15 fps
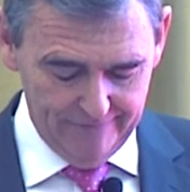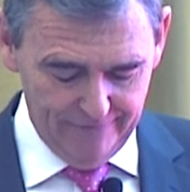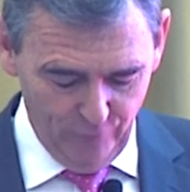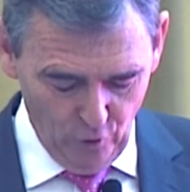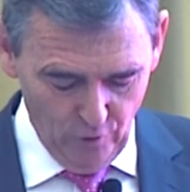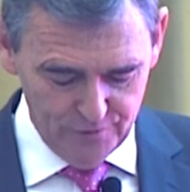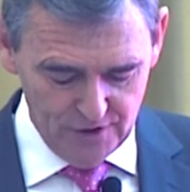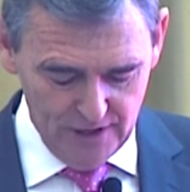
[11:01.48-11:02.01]

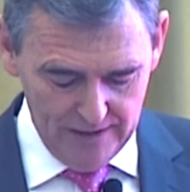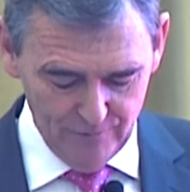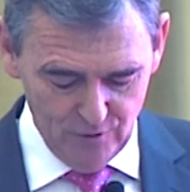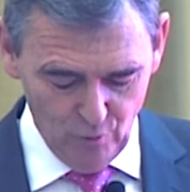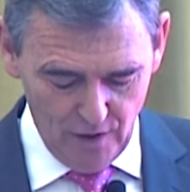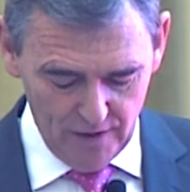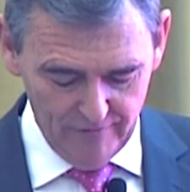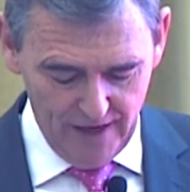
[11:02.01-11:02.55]
Forbes named her
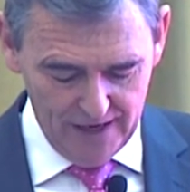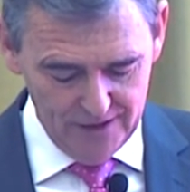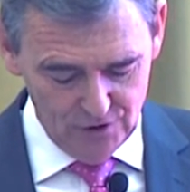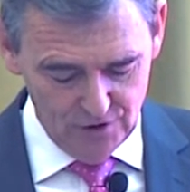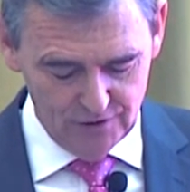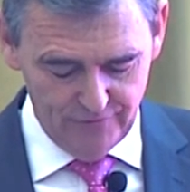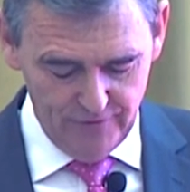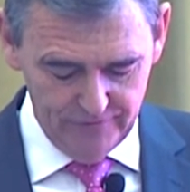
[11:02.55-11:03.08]
one of
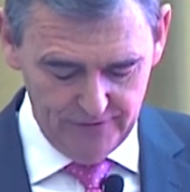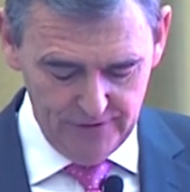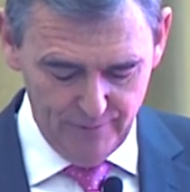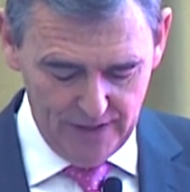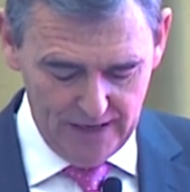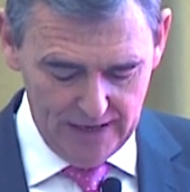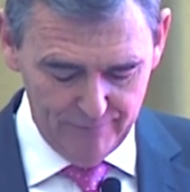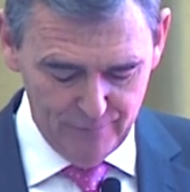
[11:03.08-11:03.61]
Asia's 50
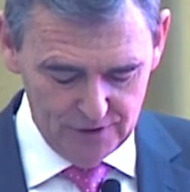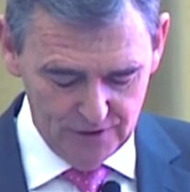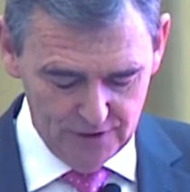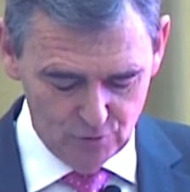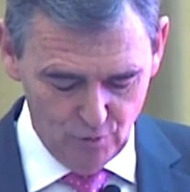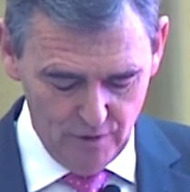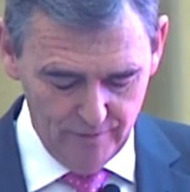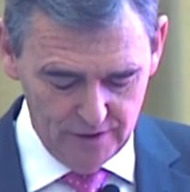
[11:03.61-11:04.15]
power
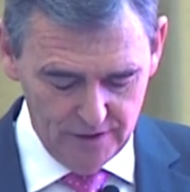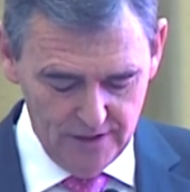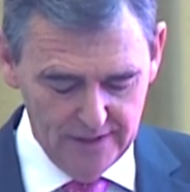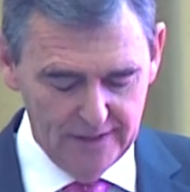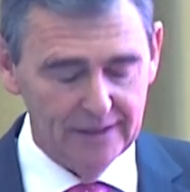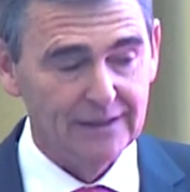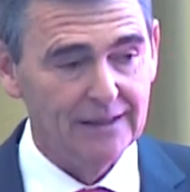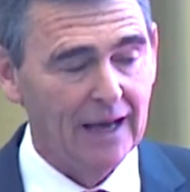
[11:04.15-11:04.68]
business women,
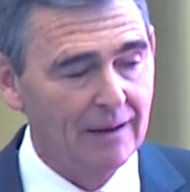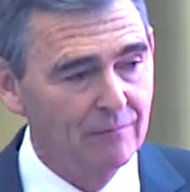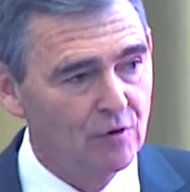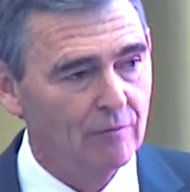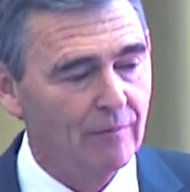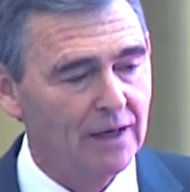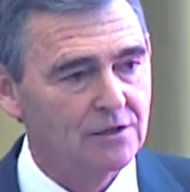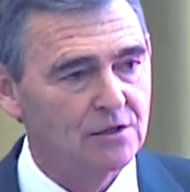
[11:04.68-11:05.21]
named her
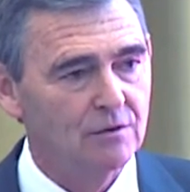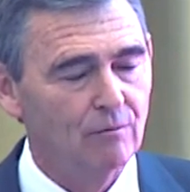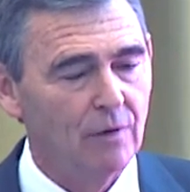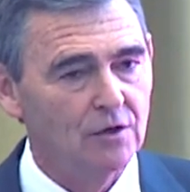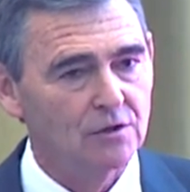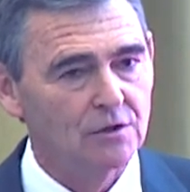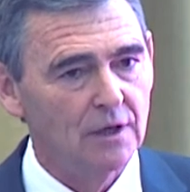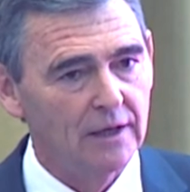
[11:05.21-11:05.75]
amongst the
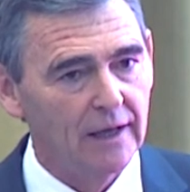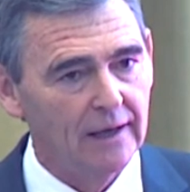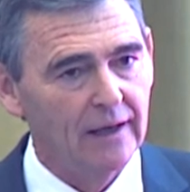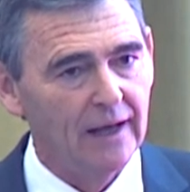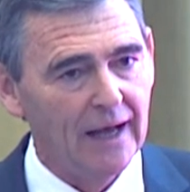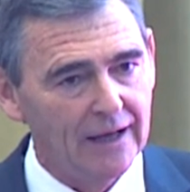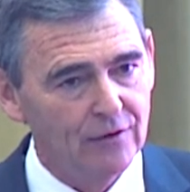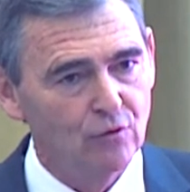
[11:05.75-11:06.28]
most
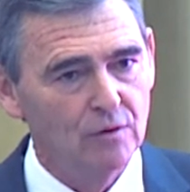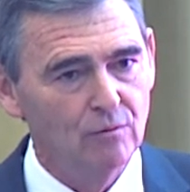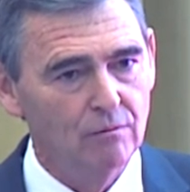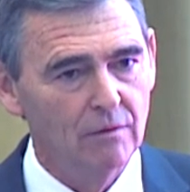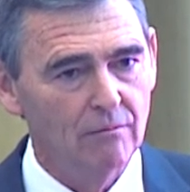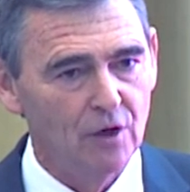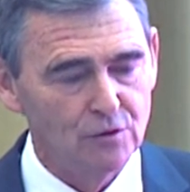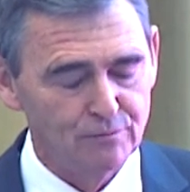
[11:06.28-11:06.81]

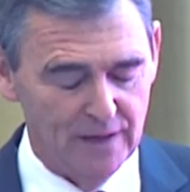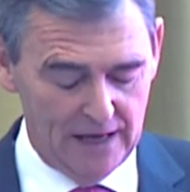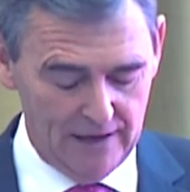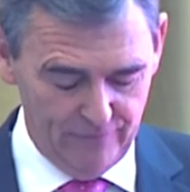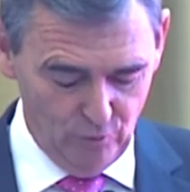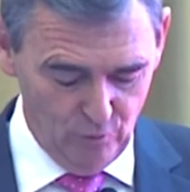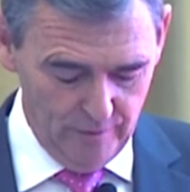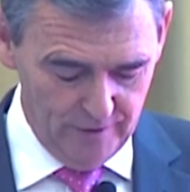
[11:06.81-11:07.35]
100 most
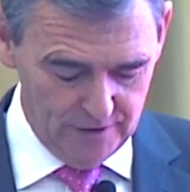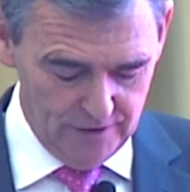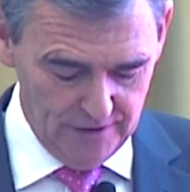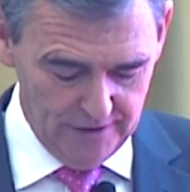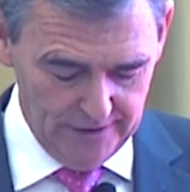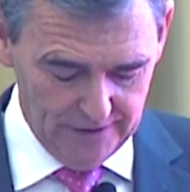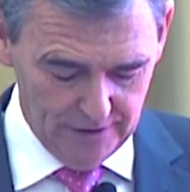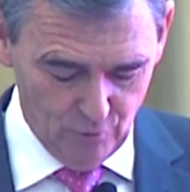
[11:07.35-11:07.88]
powerful
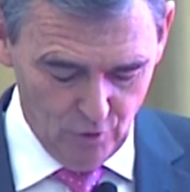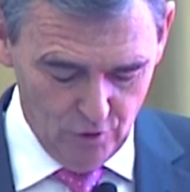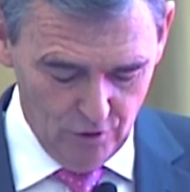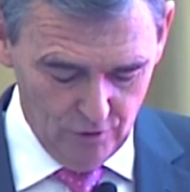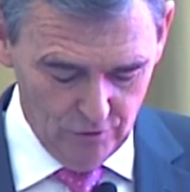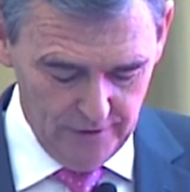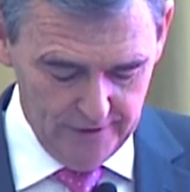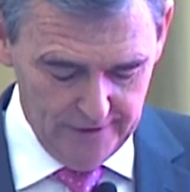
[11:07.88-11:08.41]
women in the
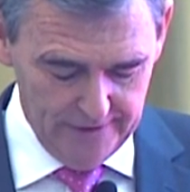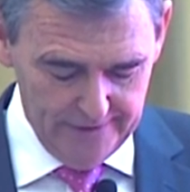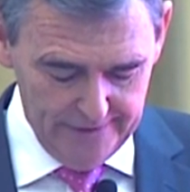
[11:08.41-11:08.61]
world.